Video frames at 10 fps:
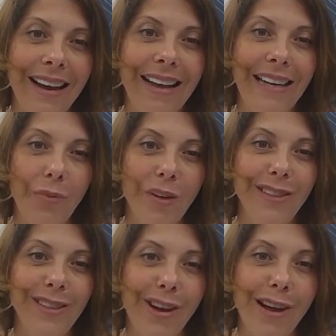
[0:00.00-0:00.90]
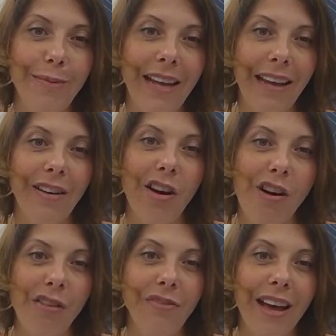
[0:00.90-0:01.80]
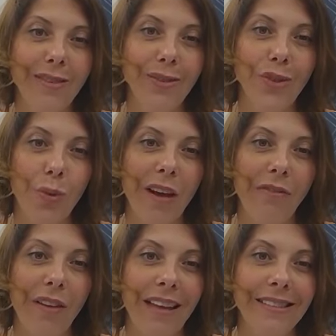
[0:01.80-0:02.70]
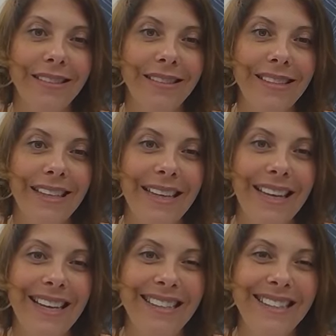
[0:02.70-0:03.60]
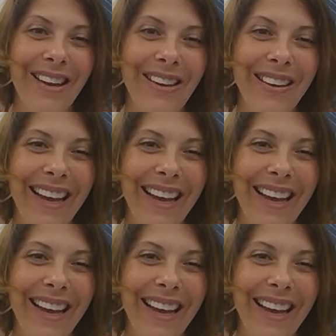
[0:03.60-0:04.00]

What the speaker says: any one time in 8,500 square feet. So